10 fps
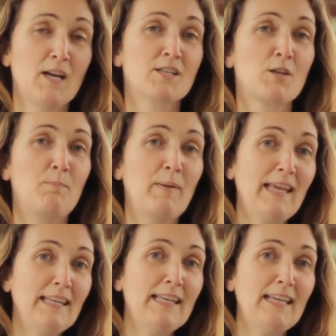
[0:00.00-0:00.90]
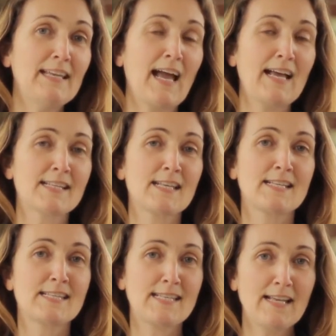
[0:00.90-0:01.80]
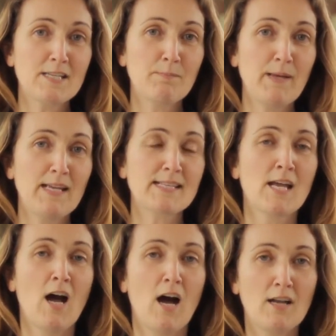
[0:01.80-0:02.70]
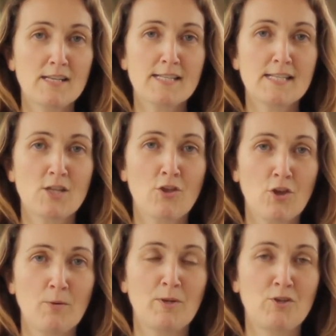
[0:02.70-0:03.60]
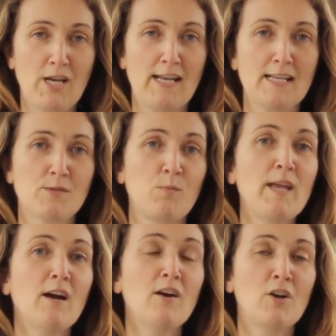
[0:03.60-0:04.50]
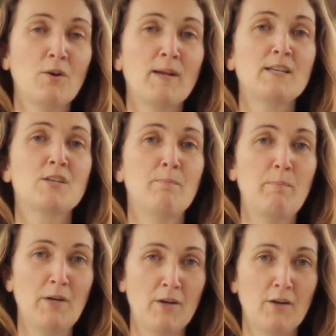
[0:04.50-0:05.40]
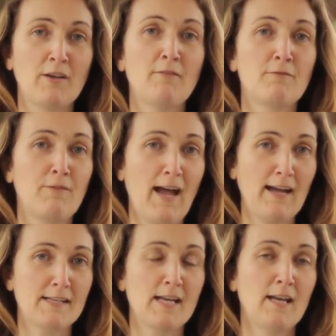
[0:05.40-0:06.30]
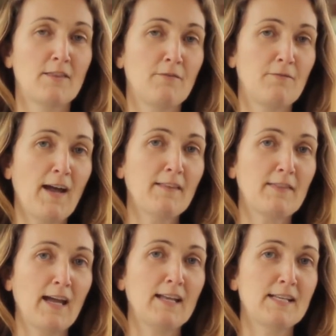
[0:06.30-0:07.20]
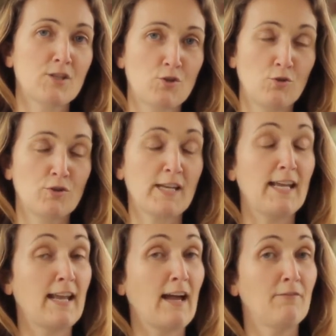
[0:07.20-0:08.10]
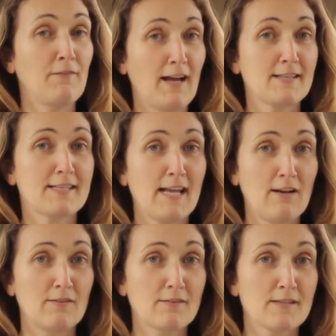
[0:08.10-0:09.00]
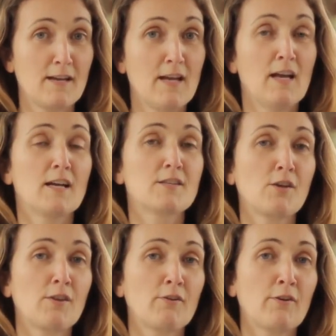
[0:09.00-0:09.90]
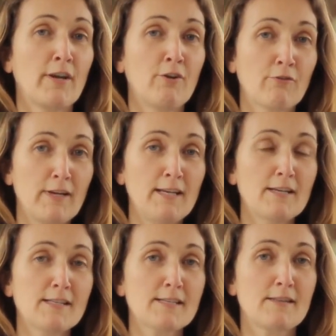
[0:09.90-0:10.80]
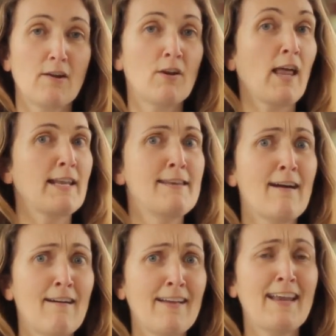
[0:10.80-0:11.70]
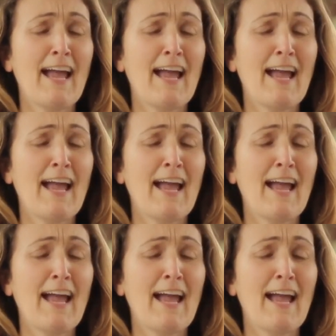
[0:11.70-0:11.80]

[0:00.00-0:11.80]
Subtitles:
So Be Lean as a centerpiece harnesses the thermogenics. We are going to burn fat, the fat that is stored in our fat cells. And so there are ingredients, there are like 9